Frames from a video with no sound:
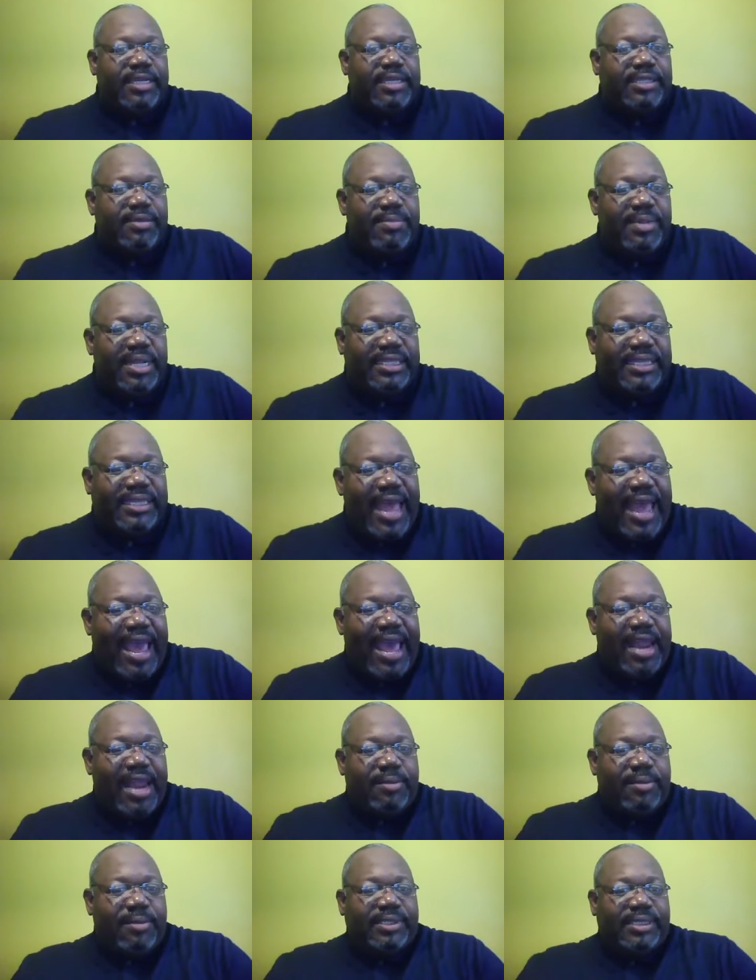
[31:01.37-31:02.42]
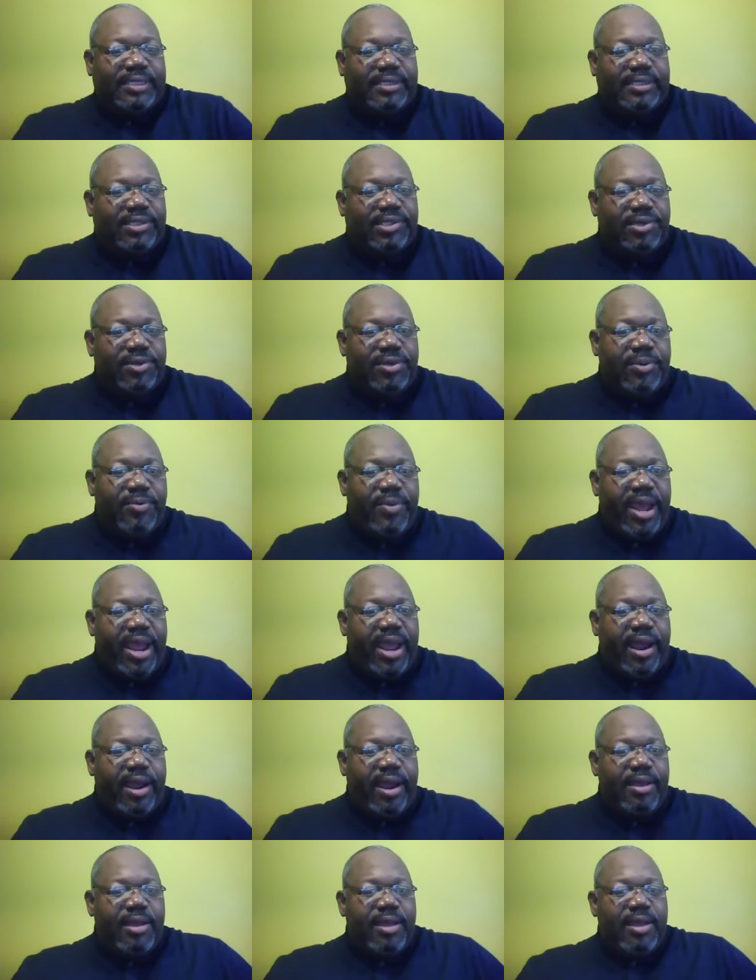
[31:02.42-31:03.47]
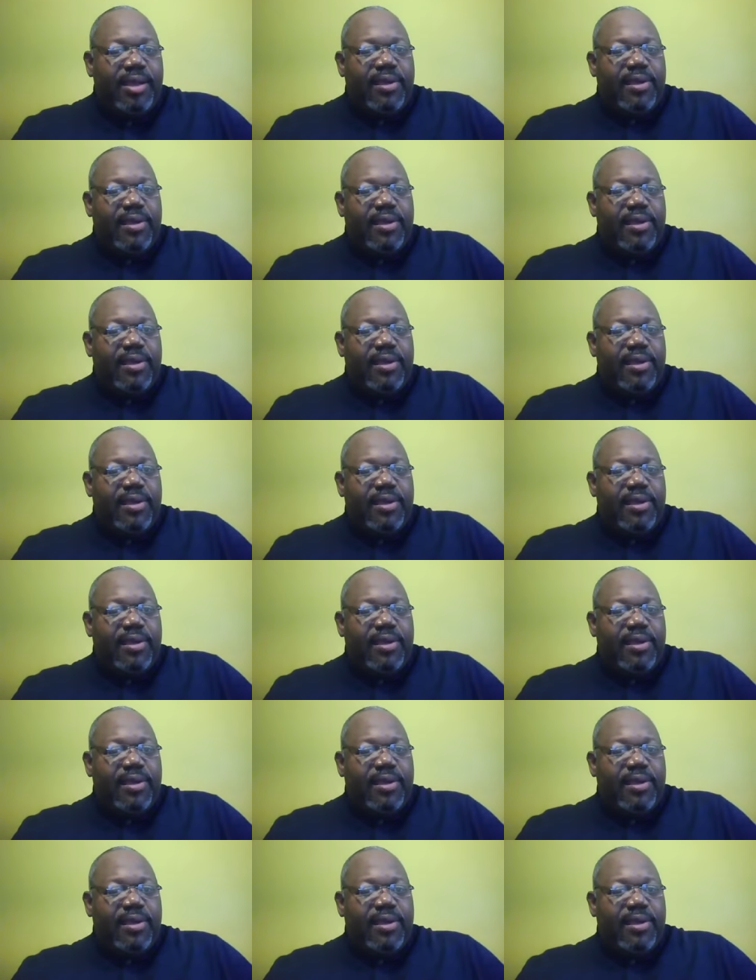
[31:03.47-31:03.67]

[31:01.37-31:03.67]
Sister Melissa Adams, Sister Judy Ware,